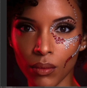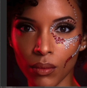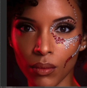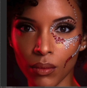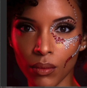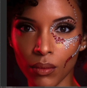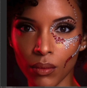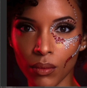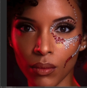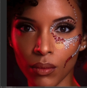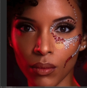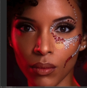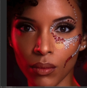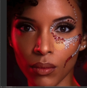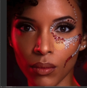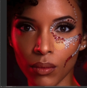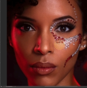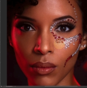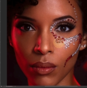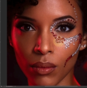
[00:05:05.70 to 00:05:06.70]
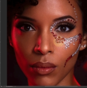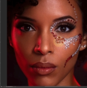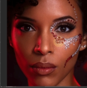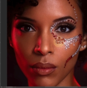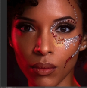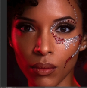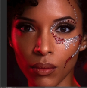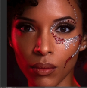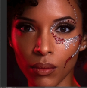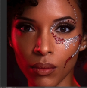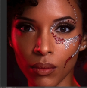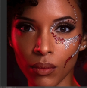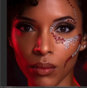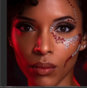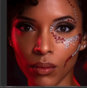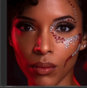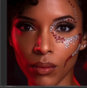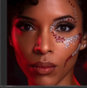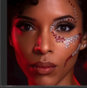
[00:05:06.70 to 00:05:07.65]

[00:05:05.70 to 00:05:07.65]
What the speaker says: (silence)